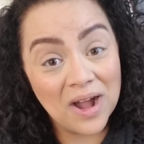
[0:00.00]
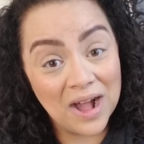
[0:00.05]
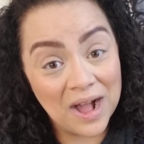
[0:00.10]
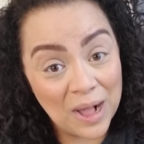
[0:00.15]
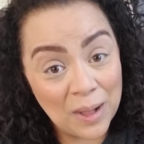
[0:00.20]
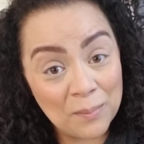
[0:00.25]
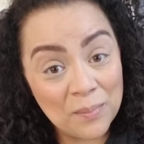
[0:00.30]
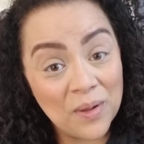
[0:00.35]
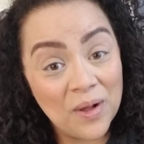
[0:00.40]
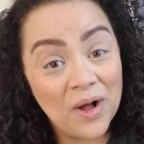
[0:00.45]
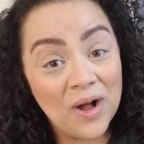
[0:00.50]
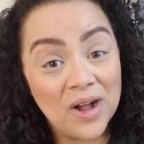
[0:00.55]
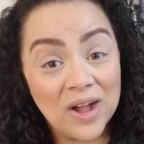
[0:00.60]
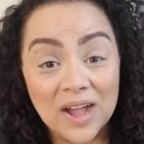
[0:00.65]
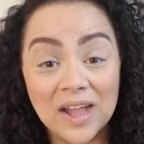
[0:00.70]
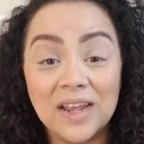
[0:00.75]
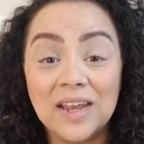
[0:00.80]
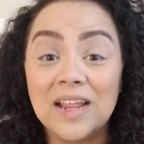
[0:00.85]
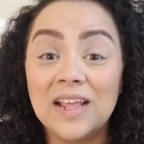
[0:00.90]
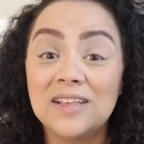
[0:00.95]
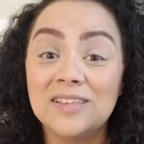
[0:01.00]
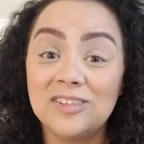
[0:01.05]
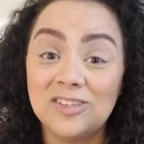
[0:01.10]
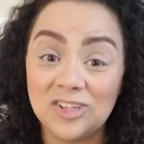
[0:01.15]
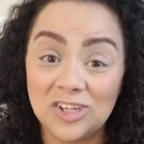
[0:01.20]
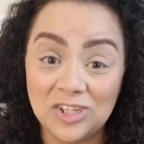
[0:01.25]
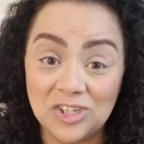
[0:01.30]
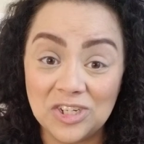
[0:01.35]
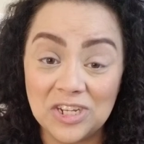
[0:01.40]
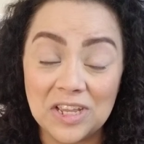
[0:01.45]
up on
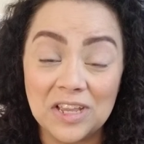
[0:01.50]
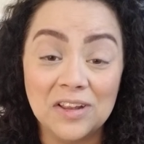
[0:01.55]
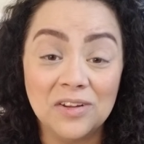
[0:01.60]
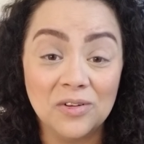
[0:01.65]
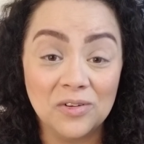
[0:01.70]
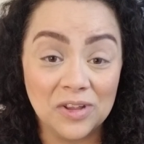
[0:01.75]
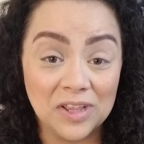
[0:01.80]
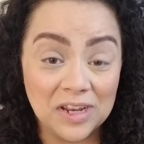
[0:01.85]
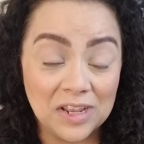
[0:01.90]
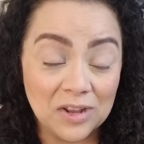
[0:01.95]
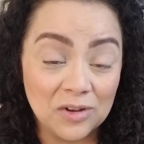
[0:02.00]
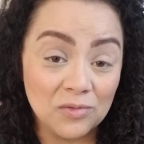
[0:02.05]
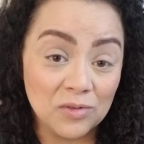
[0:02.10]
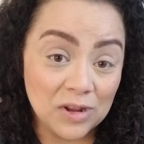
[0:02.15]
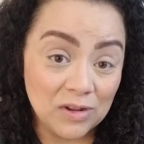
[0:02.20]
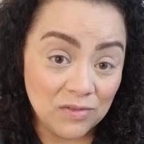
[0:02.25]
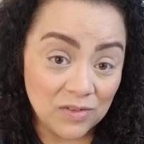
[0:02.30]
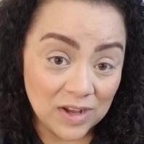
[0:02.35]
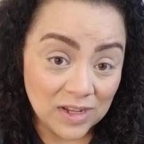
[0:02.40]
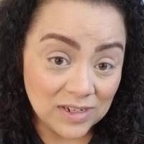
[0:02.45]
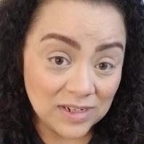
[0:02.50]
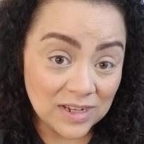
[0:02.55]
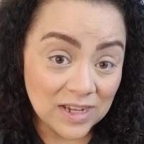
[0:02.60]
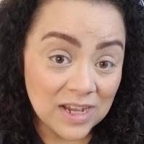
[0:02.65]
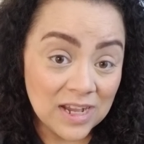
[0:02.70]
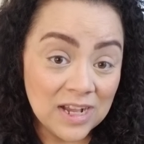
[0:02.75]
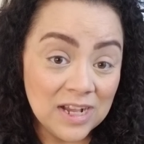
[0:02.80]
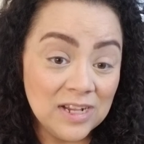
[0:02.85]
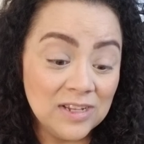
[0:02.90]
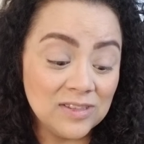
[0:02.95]
exchanging it or getting a refund.
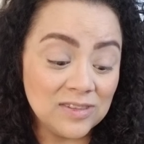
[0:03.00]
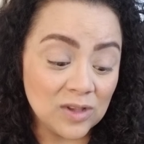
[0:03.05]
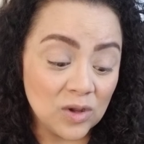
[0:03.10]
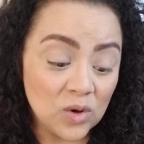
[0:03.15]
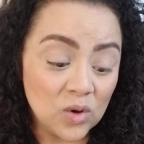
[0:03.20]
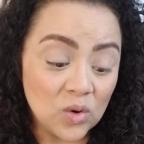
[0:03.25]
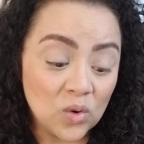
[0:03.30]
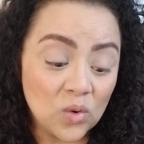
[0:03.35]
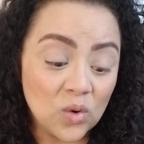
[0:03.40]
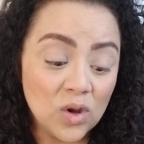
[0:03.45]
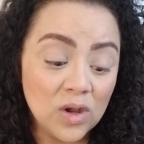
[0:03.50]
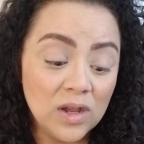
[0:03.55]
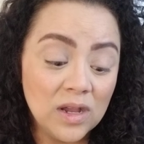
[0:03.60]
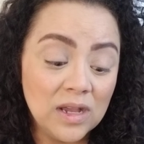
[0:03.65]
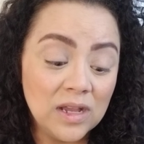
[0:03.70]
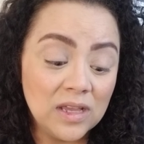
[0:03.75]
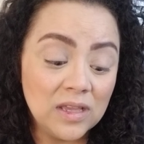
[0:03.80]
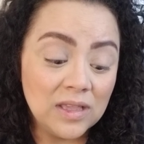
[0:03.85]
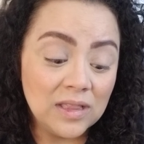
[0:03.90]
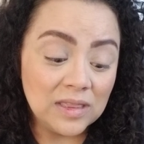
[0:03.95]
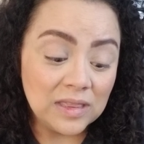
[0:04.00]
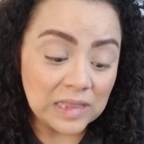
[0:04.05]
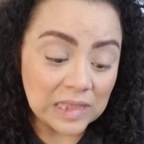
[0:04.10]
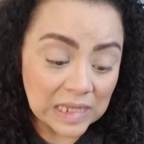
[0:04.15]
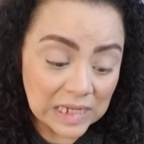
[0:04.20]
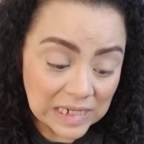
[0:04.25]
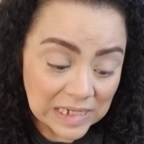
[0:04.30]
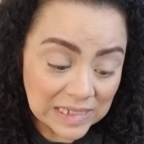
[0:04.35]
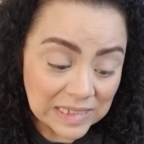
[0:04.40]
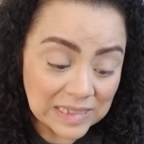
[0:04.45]
So
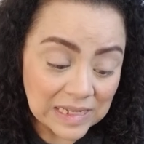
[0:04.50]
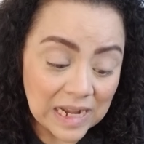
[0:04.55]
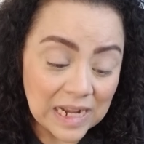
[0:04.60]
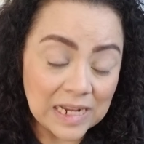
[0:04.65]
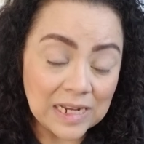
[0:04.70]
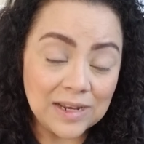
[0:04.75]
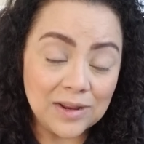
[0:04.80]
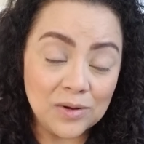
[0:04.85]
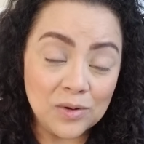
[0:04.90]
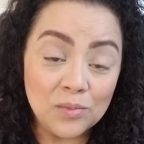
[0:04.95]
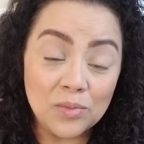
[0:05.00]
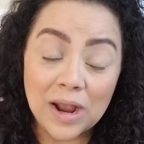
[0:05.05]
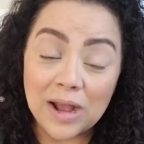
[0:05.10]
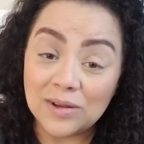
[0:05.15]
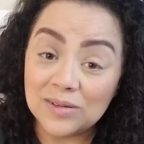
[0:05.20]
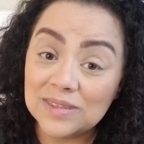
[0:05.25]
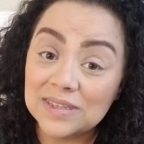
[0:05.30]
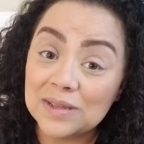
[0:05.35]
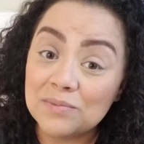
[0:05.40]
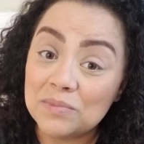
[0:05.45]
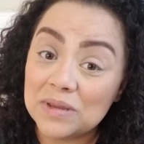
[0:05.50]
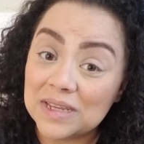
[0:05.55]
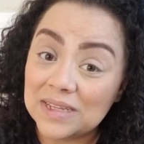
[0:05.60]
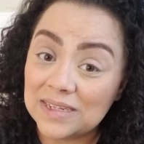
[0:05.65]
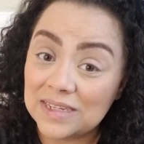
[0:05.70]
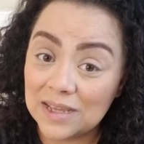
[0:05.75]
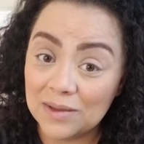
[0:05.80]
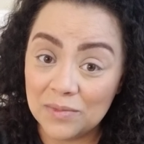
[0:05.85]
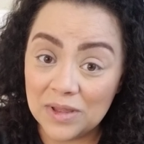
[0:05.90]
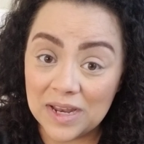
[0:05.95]
ladies, I know brows can be
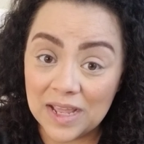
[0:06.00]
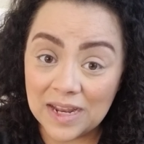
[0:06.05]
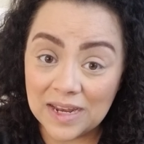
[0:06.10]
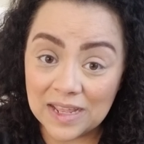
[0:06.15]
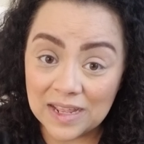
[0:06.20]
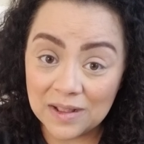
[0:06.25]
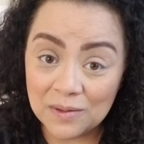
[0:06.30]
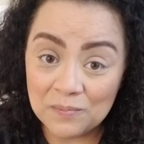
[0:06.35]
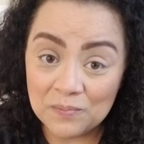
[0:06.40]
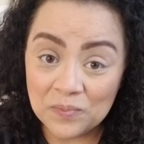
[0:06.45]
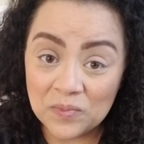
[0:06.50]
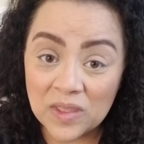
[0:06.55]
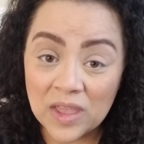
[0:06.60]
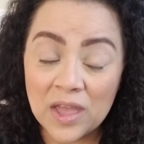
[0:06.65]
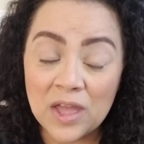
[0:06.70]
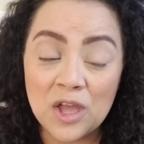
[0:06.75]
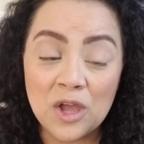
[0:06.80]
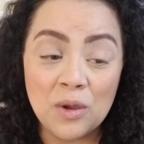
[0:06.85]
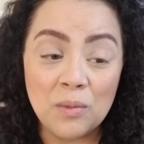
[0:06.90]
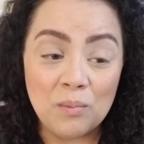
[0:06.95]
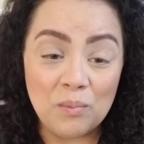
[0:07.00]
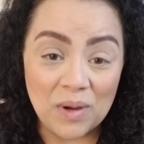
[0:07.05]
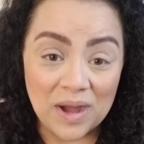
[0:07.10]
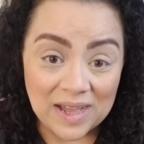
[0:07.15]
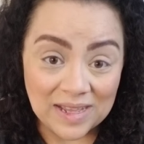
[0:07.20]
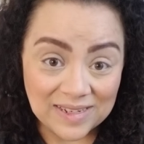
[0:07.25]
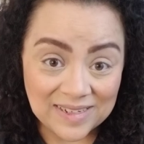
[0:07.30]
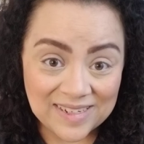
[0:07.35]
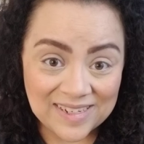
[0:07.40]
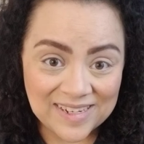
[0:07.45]
intimidating,
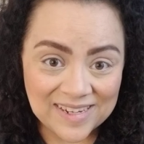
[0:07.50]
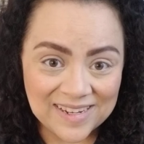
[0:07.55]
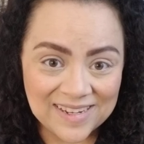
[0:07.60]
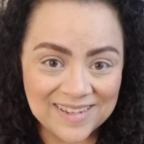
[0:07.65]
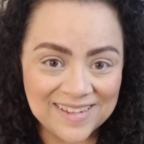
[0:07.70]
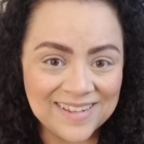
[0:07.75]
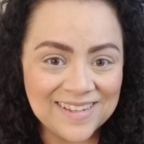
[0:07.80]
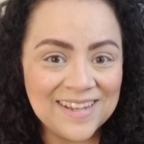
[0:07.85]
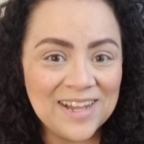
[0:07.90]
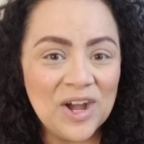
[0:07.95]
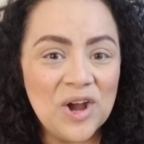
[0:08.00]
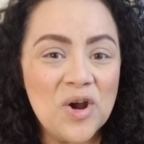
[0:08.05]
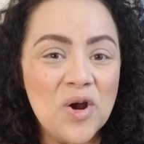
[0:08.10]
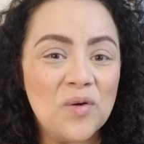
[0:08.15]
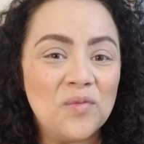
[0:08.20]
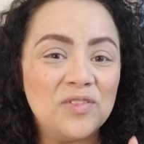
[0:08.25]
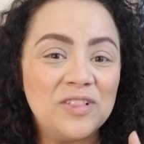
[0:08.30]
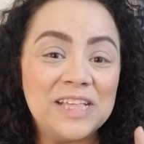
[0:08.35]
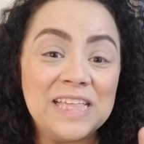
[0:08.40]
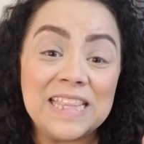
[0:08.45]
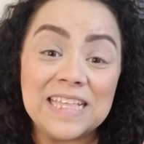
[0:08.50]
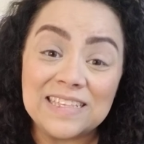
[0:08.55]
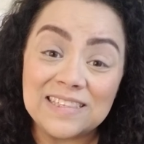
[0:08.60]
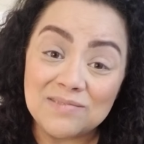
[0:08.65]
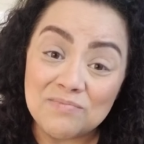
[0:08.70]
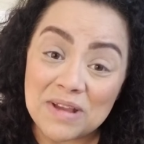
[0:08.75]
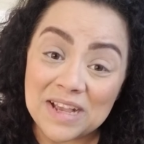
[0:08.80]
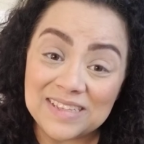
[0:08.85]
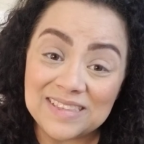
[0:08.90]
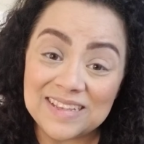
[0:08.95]
but hopefully this
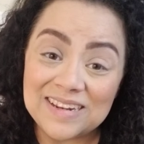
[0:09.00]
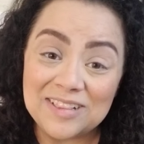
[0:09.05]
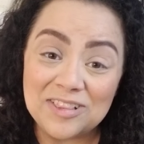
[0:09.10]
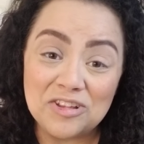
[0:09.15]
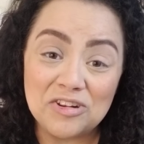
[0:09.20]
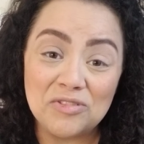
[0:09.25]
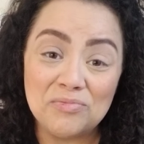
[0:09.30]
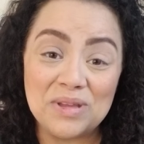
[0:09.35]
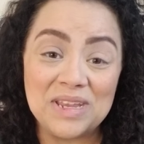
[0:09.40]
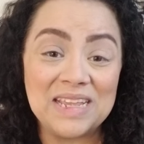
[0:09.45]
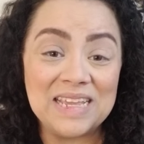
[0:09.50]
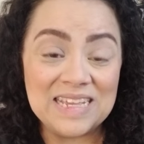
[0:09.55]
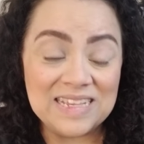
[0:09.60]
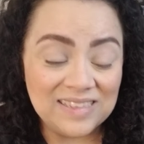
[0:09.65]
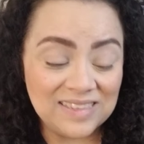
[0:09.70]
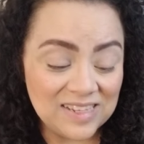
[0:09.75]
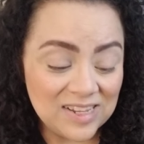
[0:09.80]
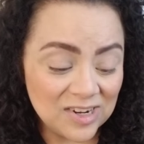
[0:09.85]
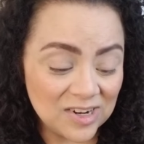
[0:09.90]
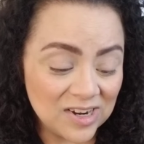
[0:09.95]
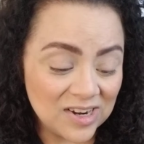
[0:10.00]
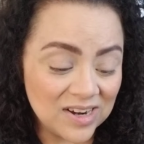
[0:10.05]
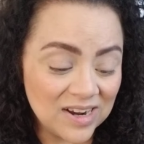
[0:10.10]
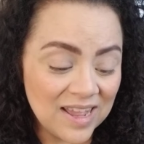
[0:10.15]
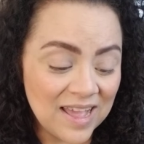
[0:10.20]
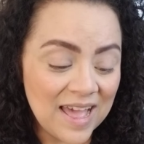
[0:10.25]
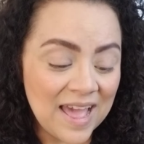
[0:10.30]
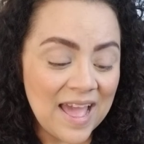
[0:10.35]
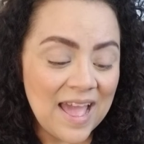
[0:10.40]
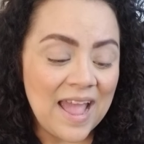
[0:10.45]
makes it a little bit easier,
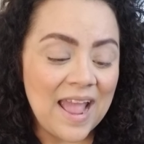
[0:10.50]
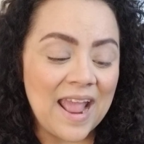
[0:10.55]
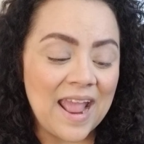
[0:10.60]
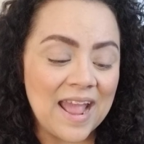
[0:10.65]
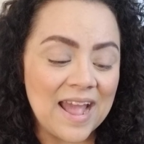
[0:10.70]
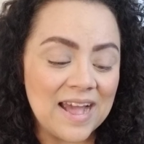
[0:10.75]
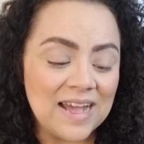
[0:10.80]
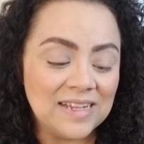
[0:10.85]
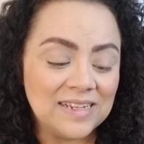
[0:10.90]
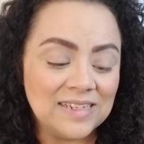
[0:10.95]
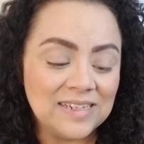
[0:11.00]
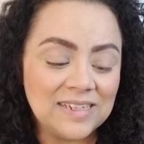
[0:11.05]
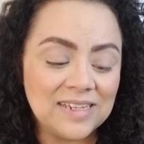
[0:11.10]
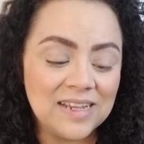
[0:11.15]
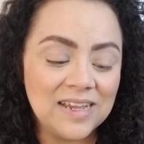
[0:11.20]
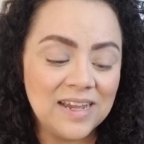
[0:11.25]
and